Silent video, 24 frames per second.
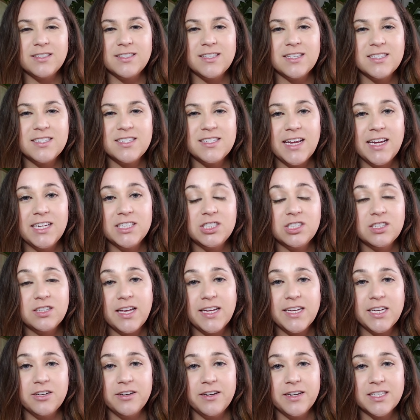sensation
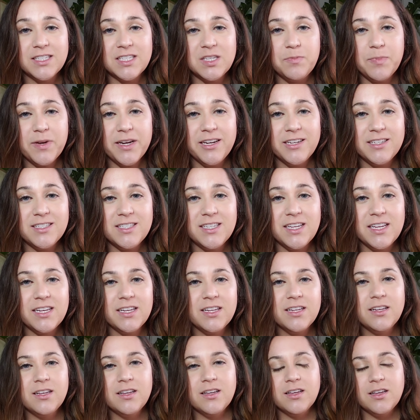that you're experiencing,
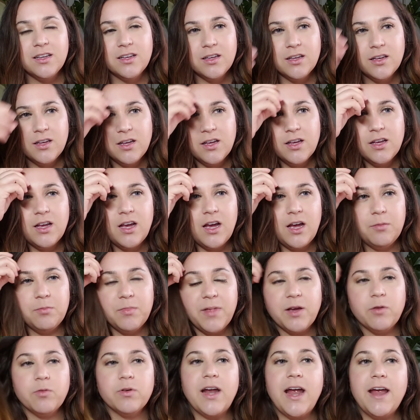
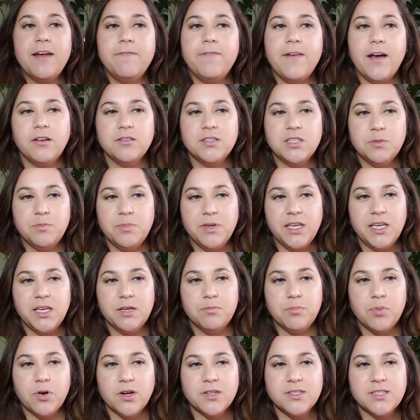like what I found to
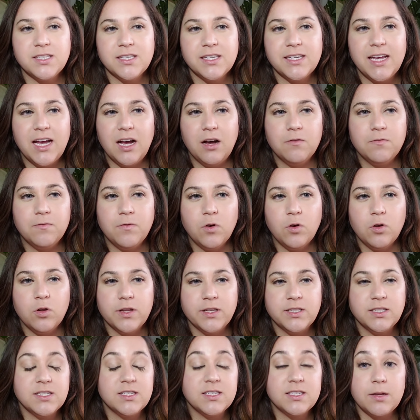be personally helpful
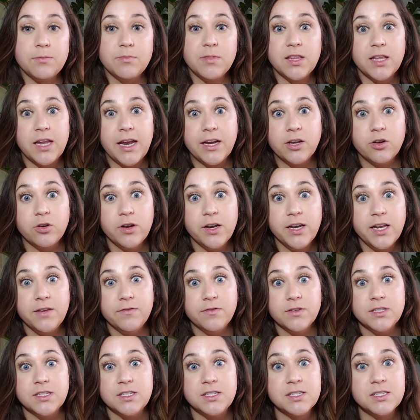and something that I couldn't
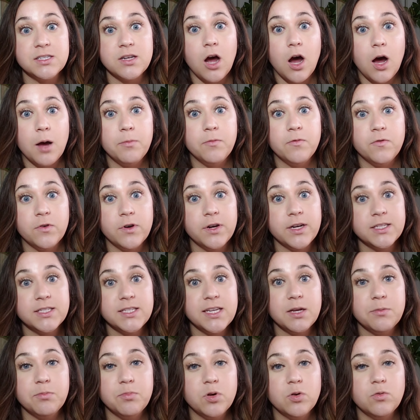even stop, for
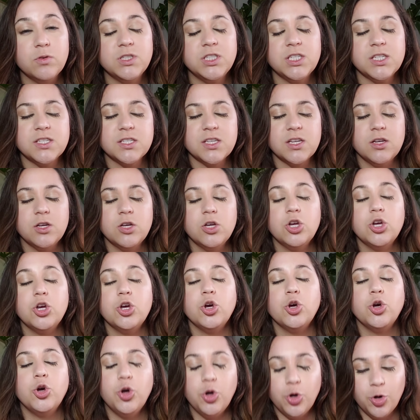example, was just
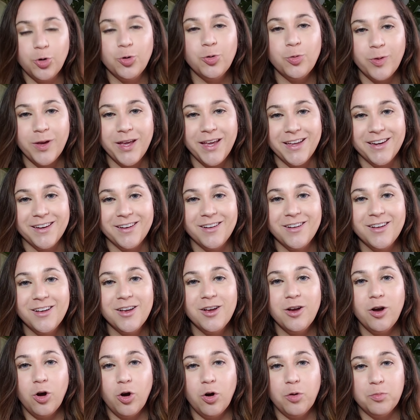hooing
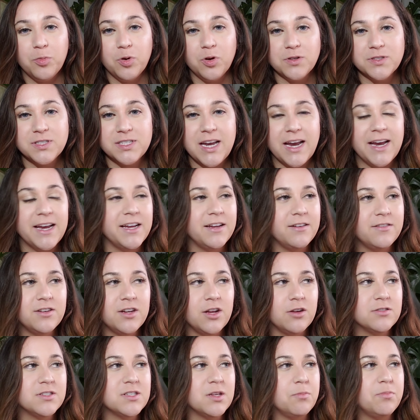almost. I
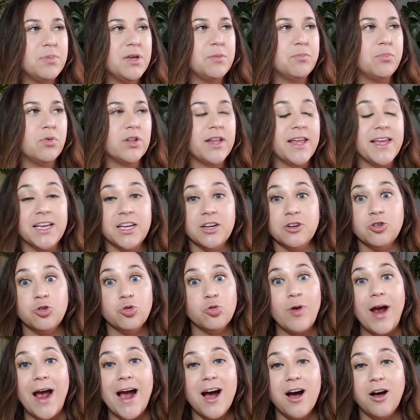know some people like
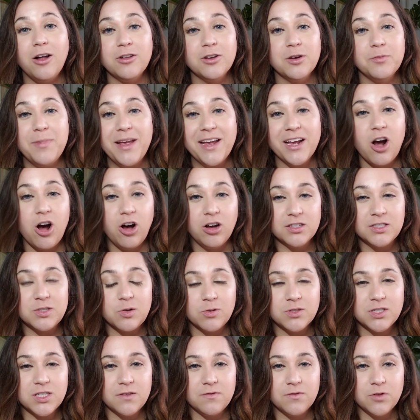growl or make all
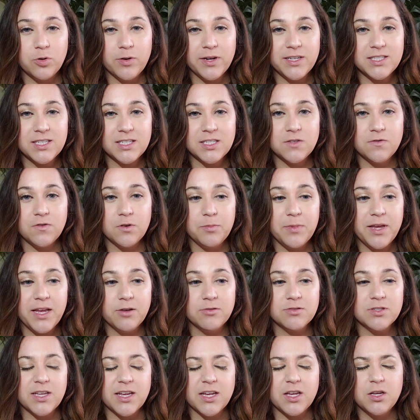sorts of noises. For me, it
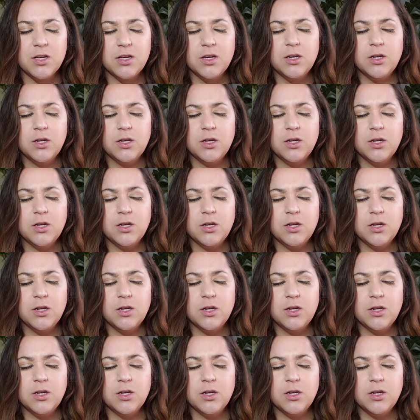was like,